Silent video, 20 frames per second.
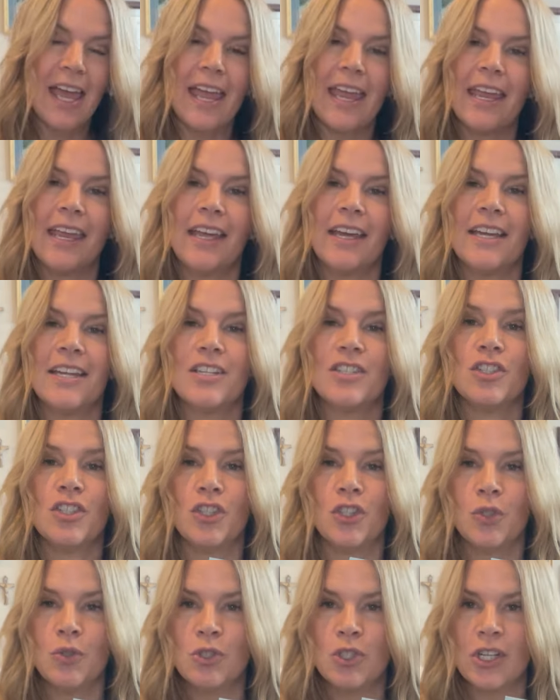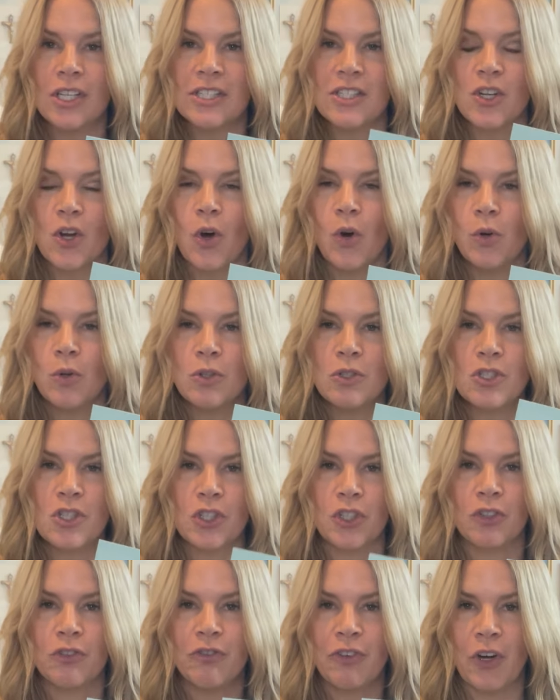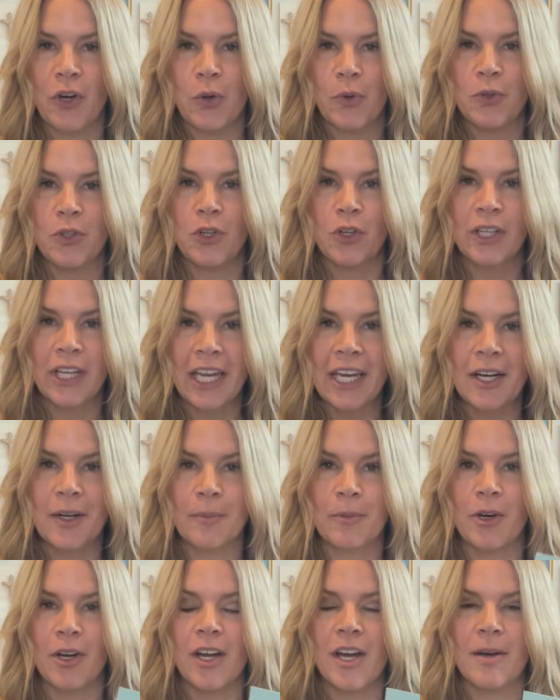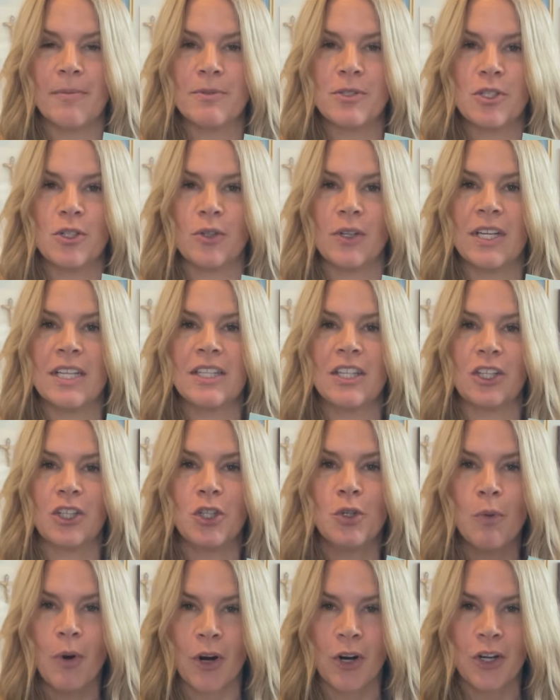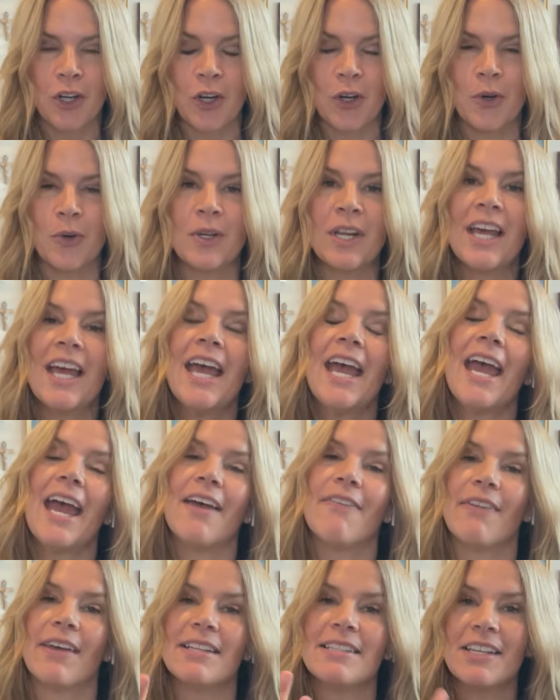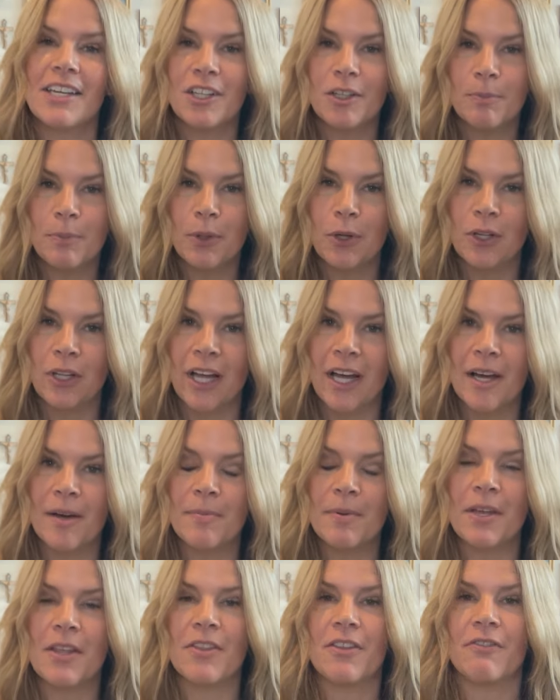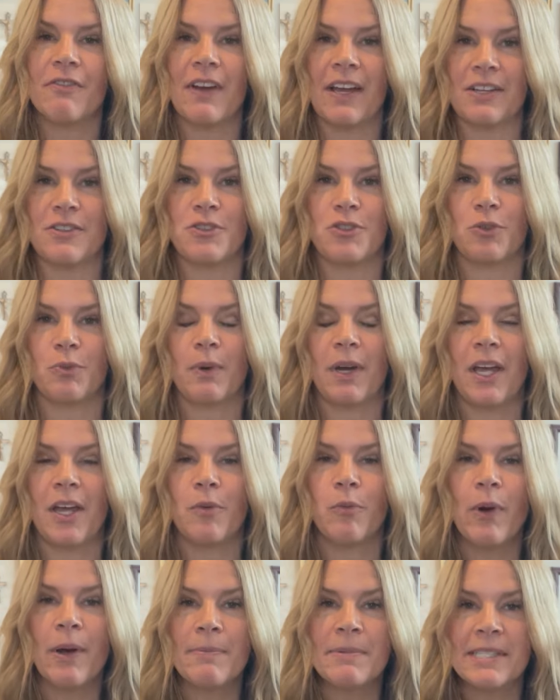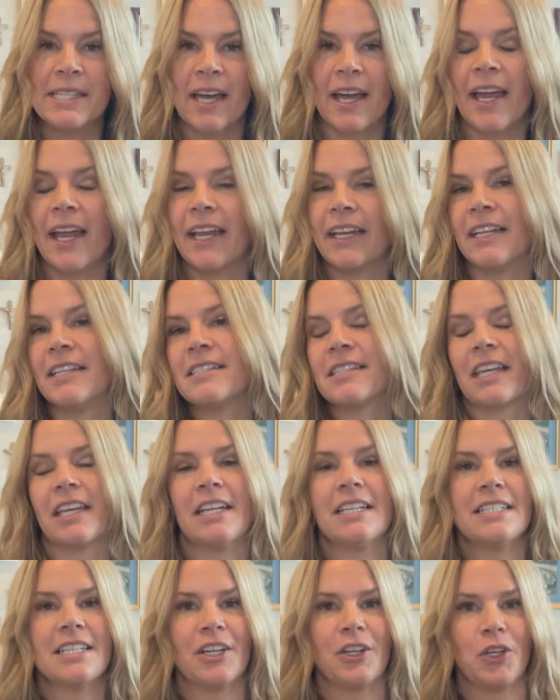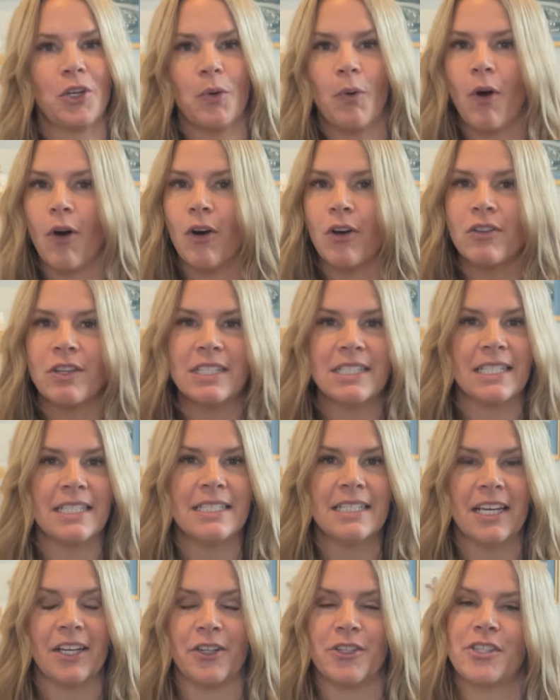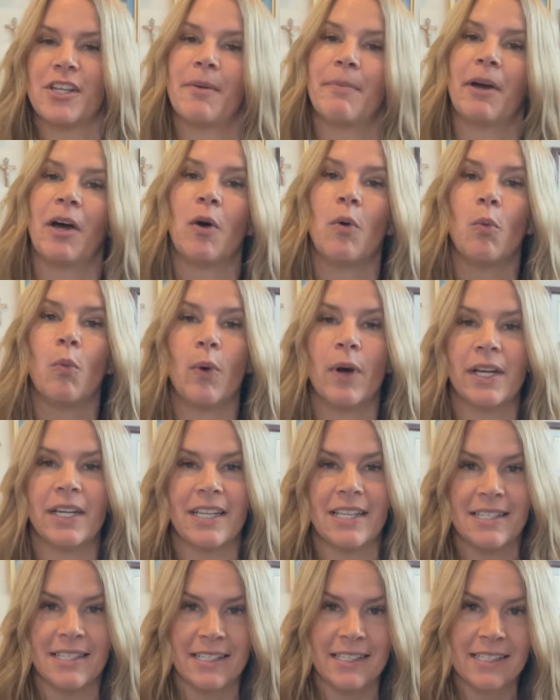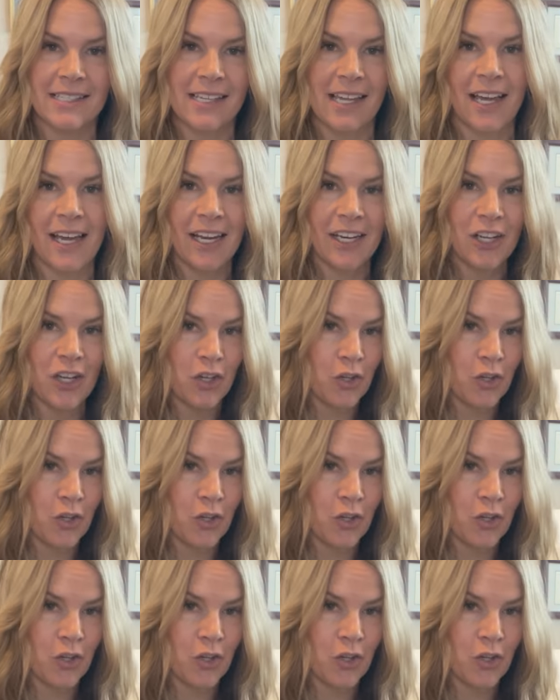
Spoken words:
and you just hold your phone, your camera up to it, the QR code, and that's gonna pull up the Faster Way website, and it's gonna tell you all the details about what is inside